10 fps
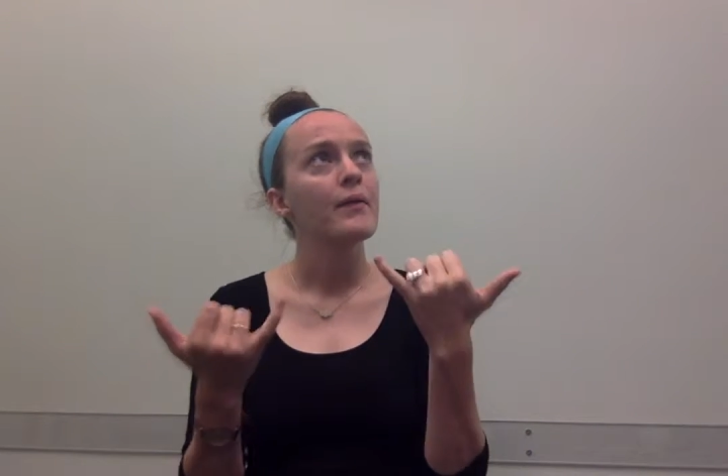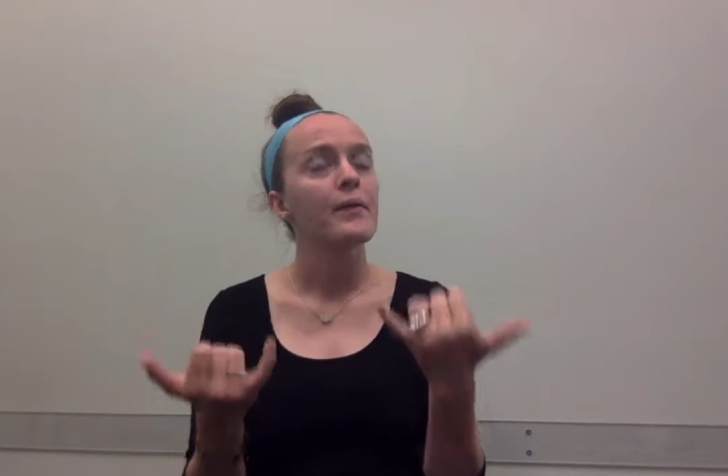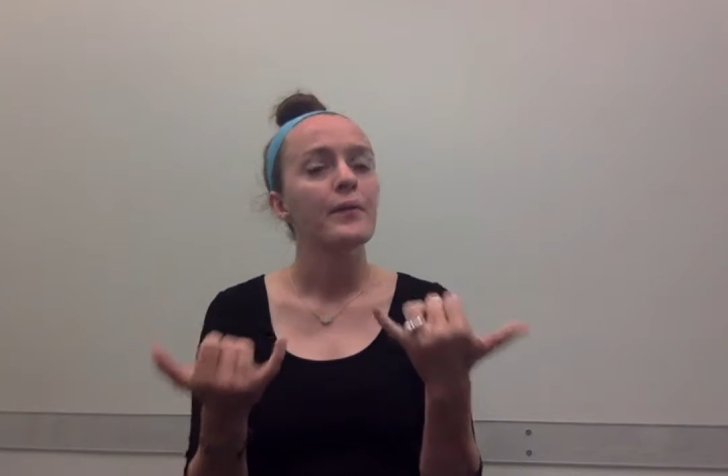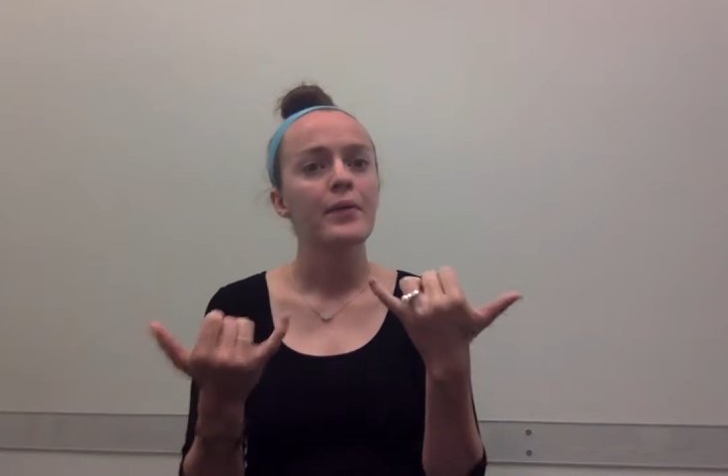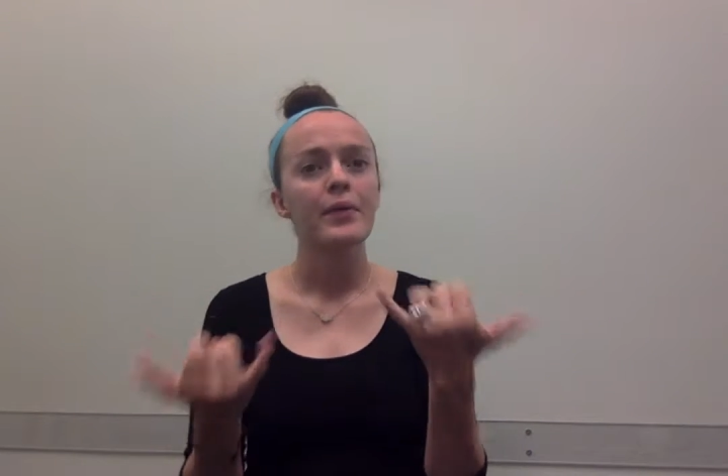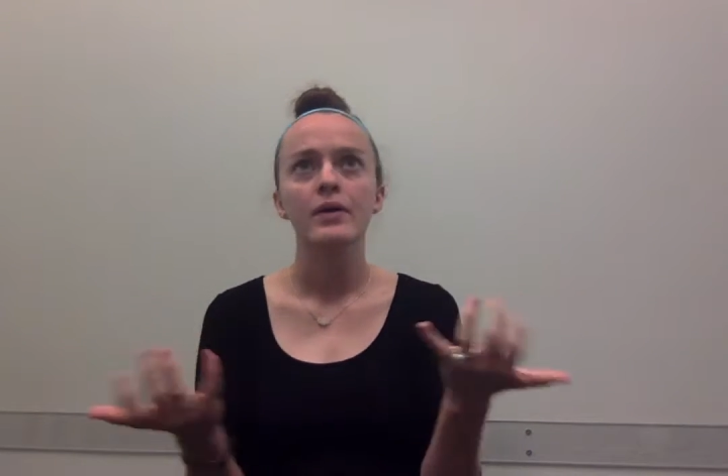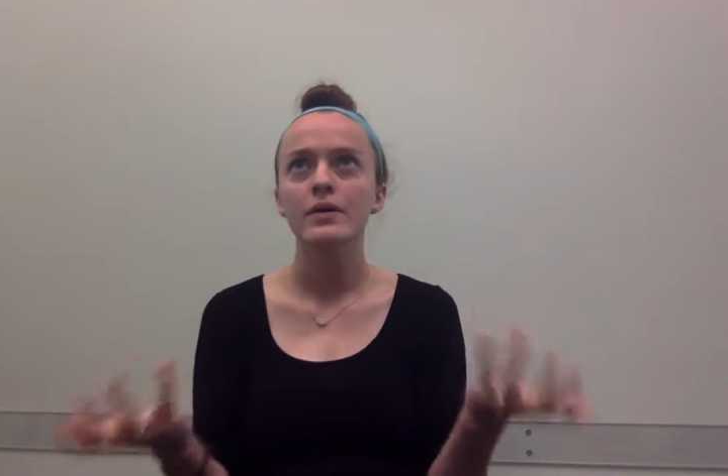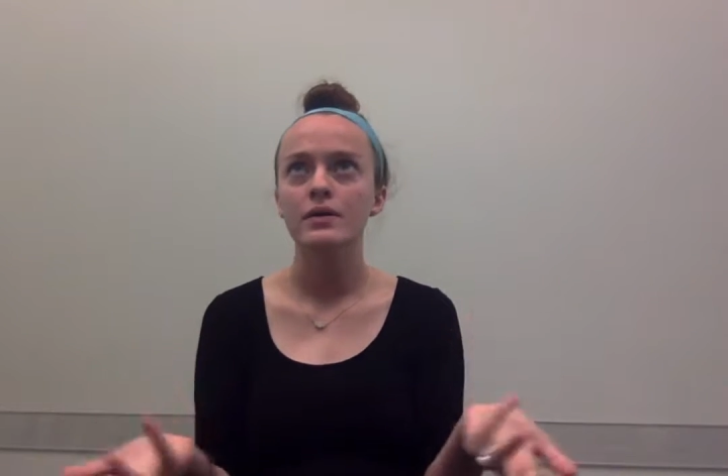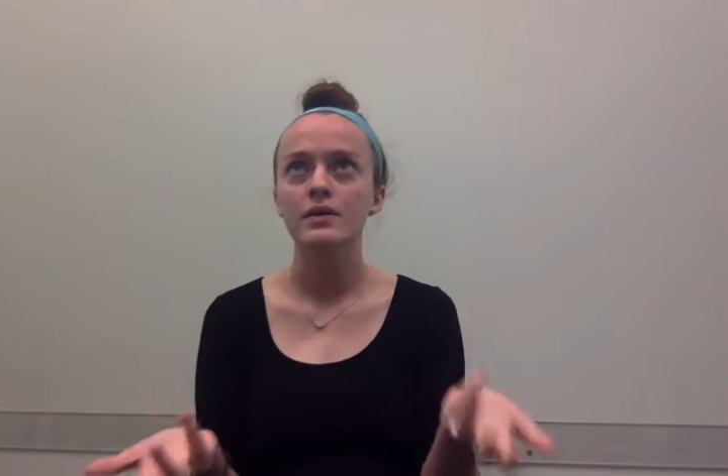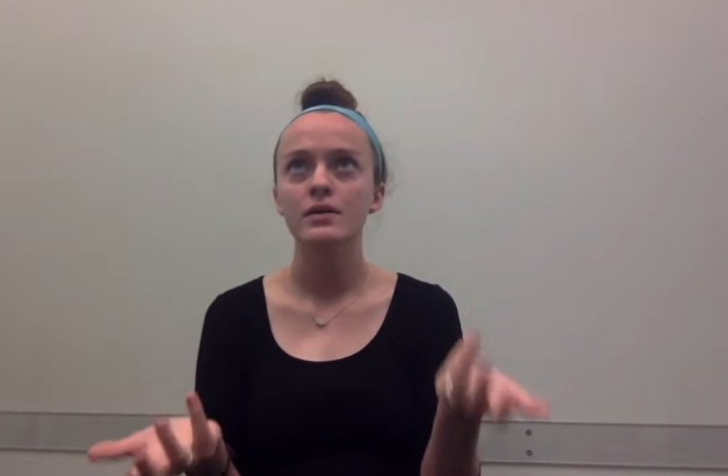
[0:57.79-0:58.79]
LSAT
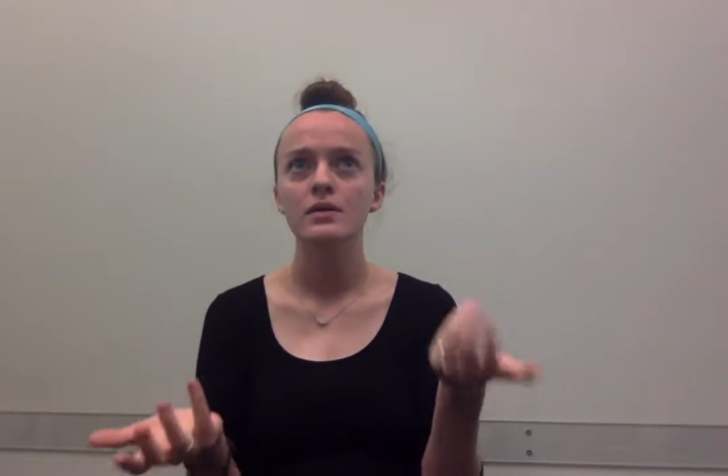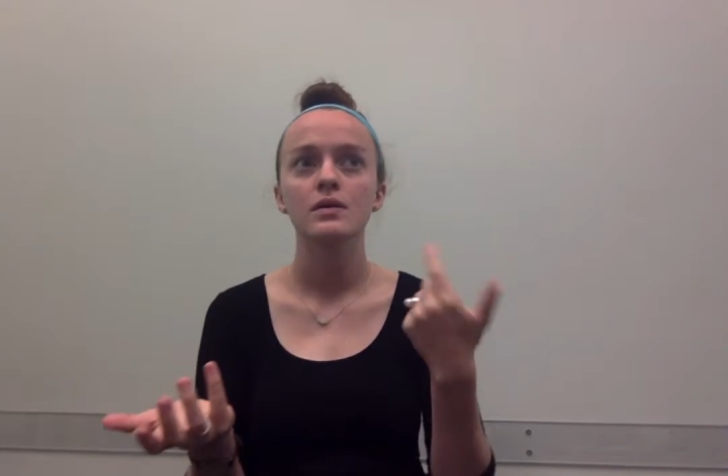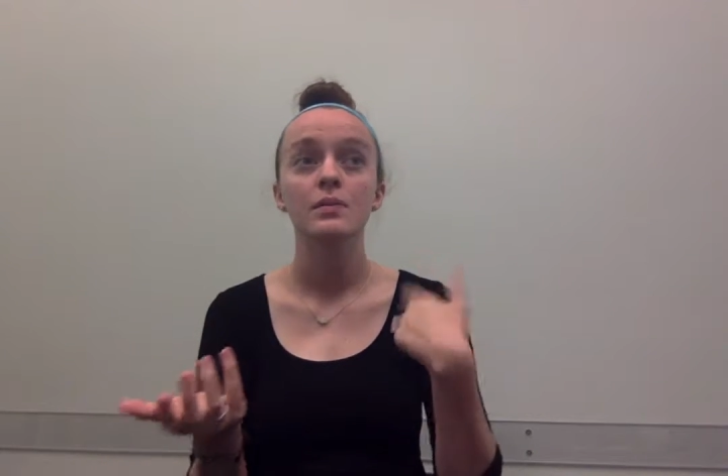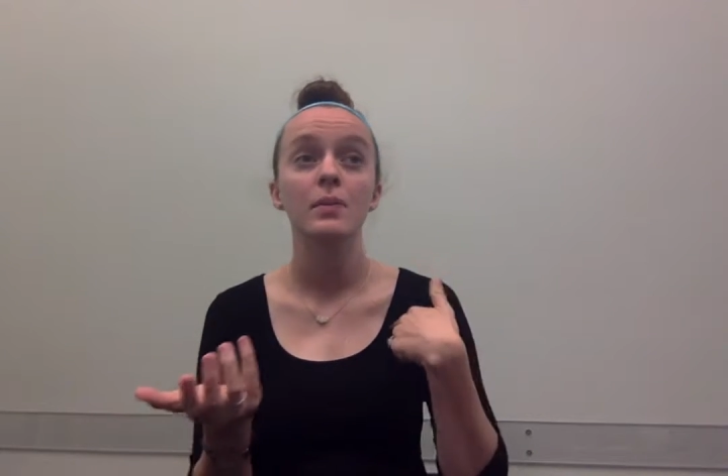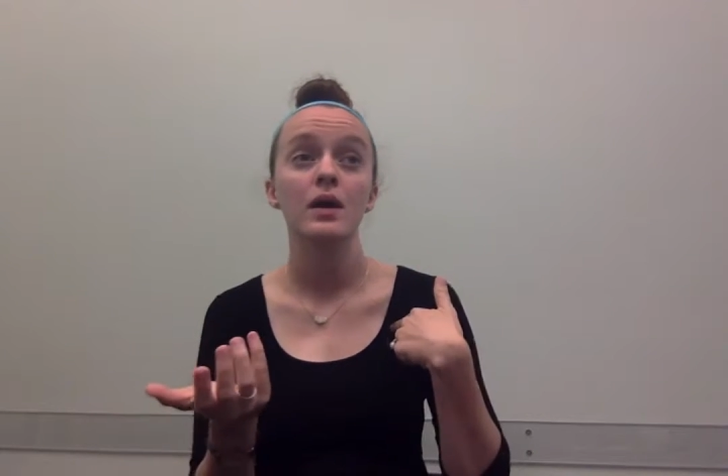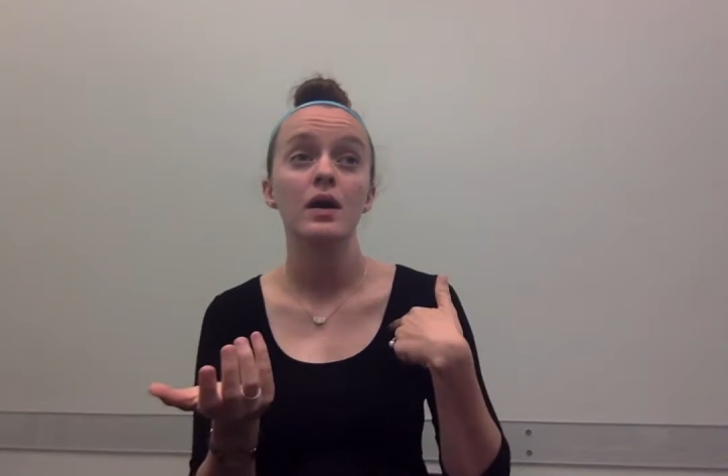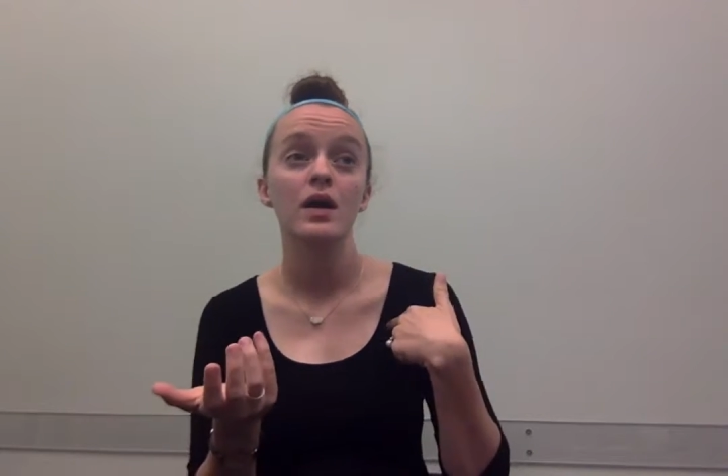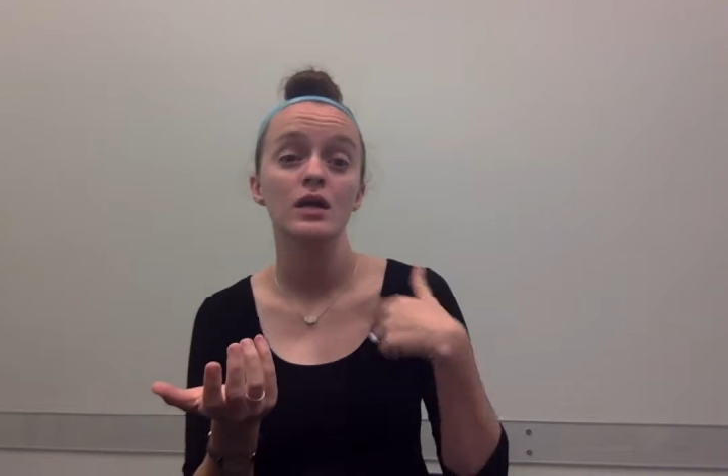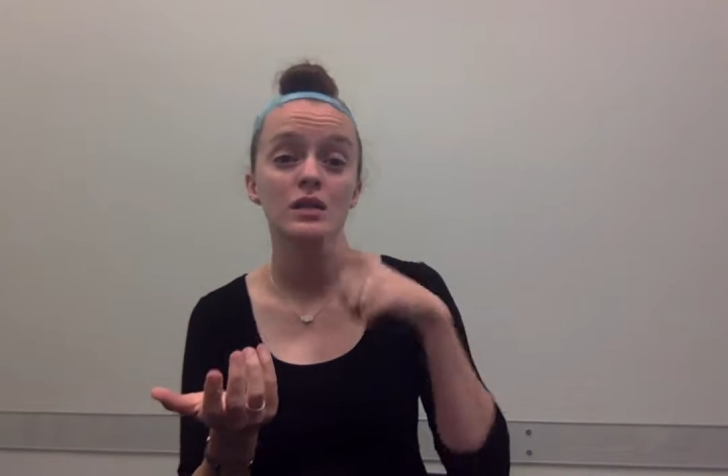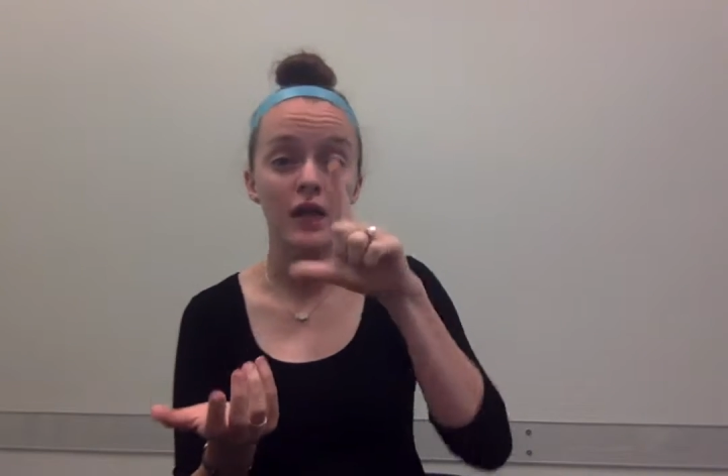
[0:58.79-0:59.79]
being the entrance
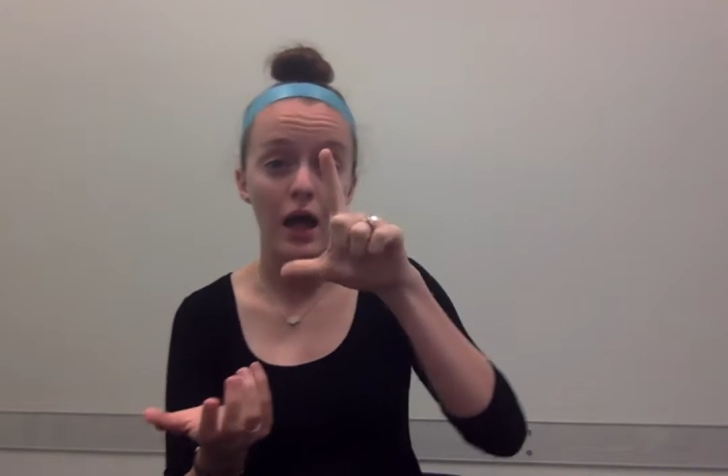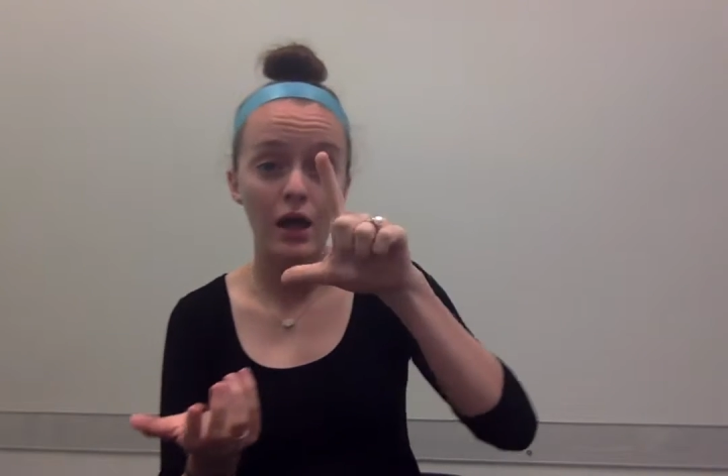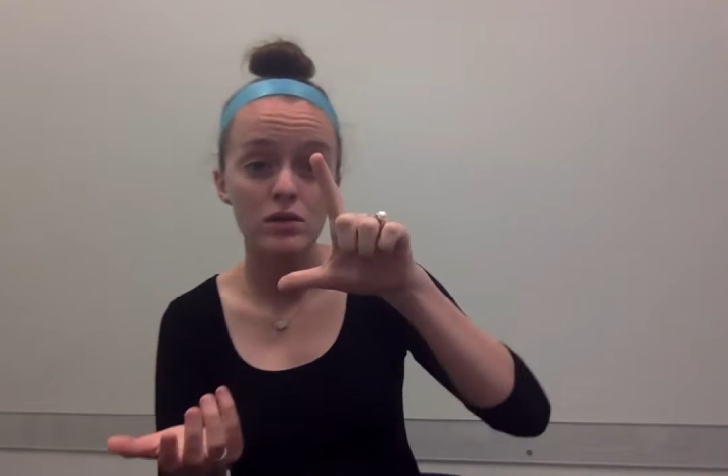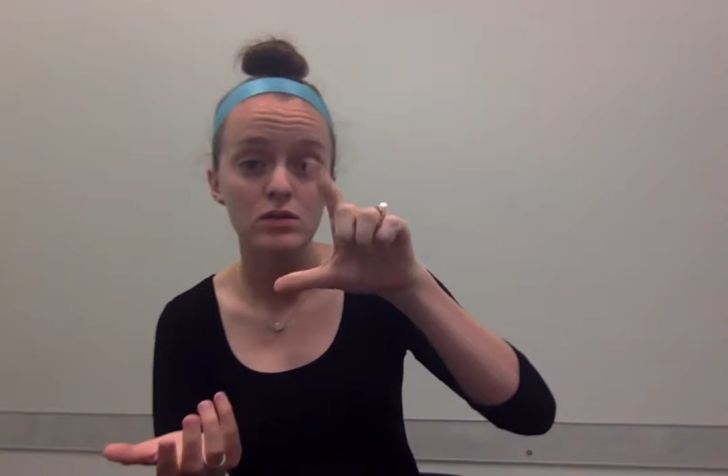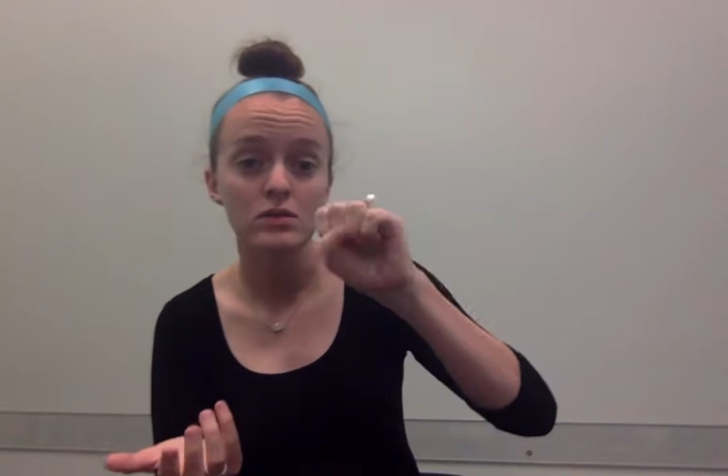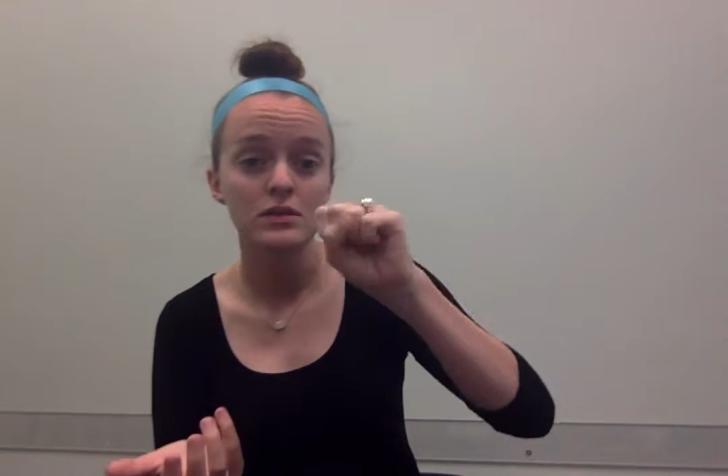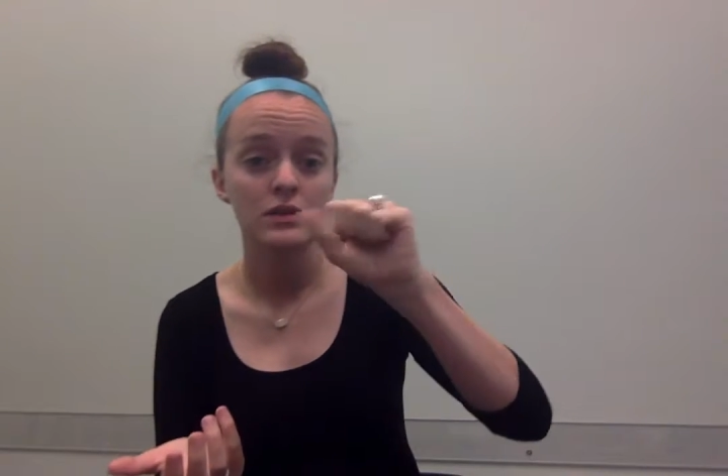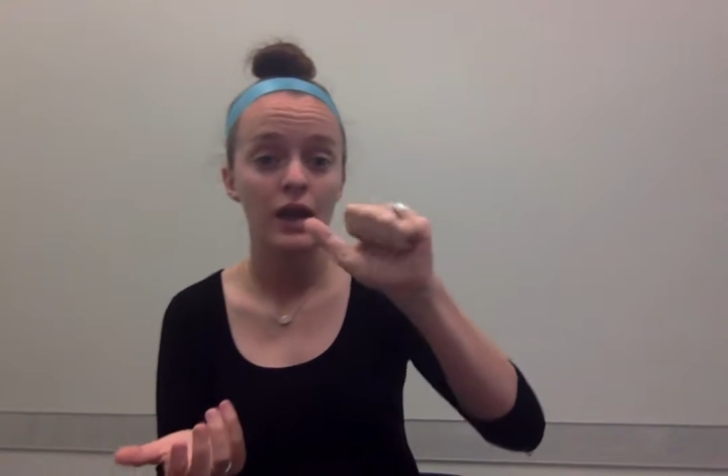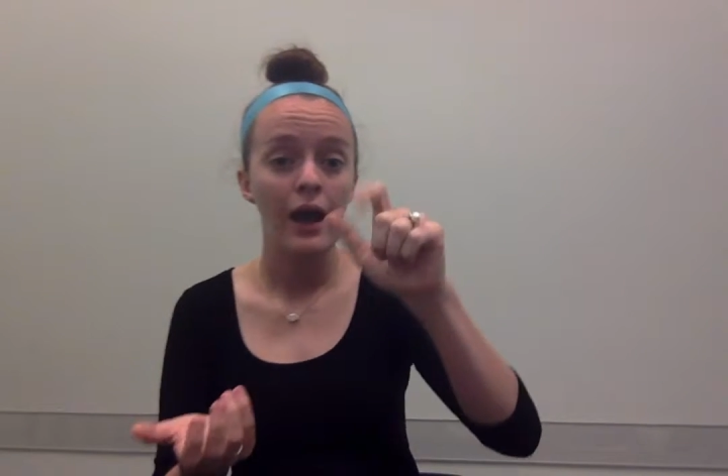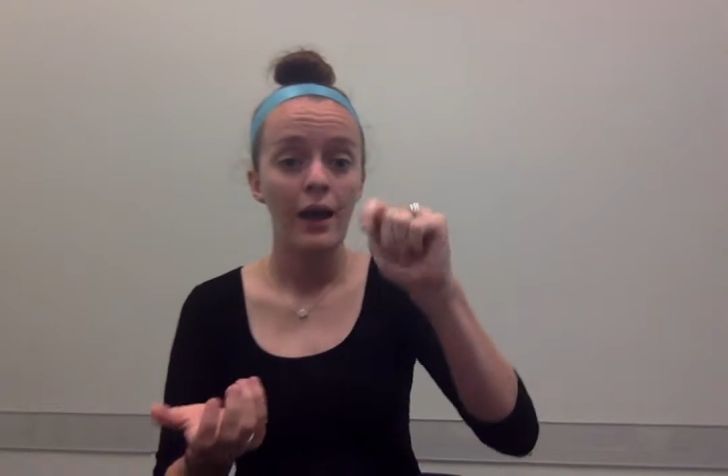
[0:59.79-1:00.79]
exam for law school.